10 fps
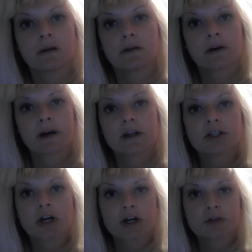you're going to
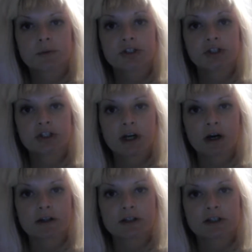charge what you
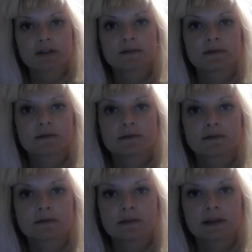charge.
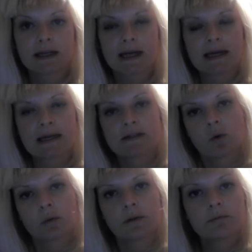And I guess
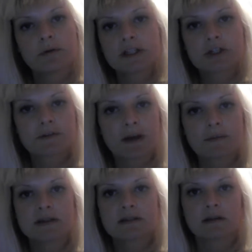only rich,
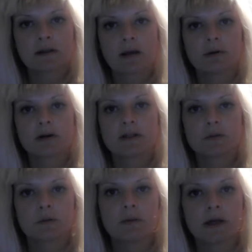famous
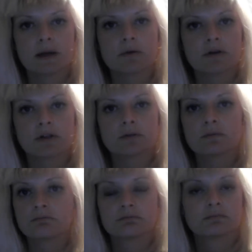celebrities will be able to
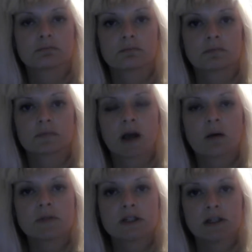
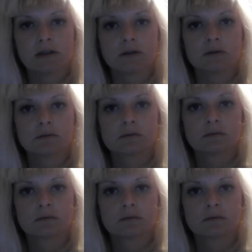come to you.